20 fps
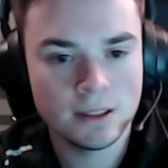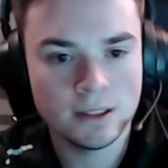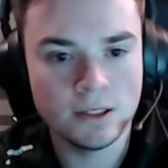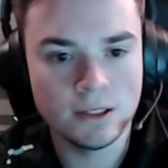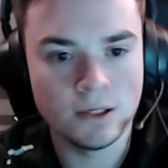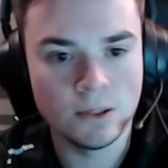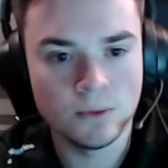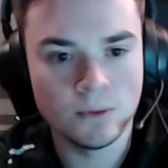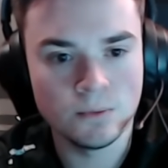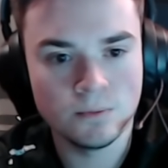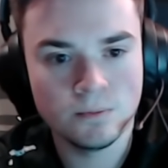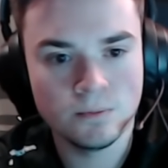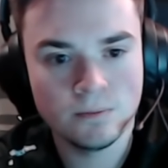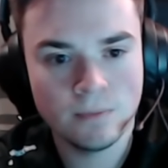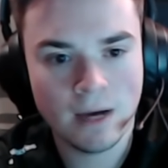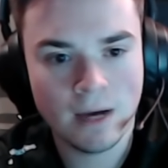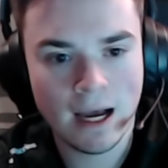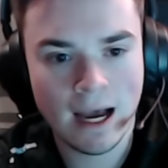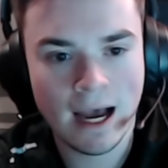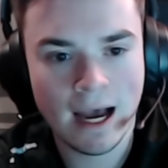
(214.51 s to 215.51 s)
you know,
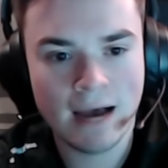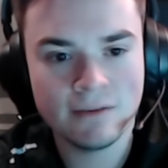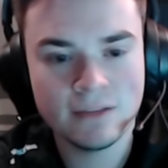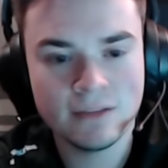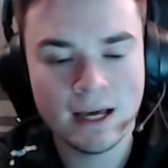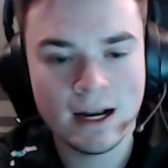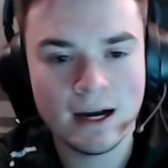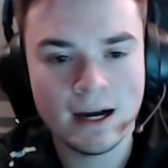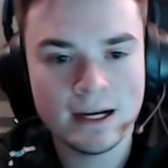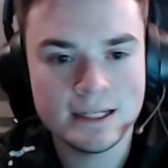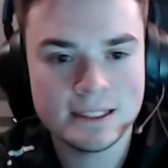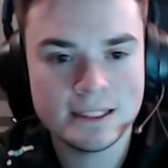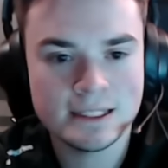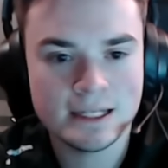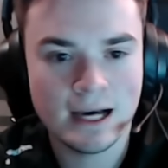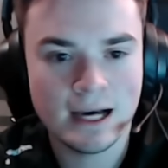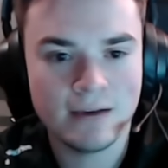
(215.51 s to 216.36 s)
have that ice.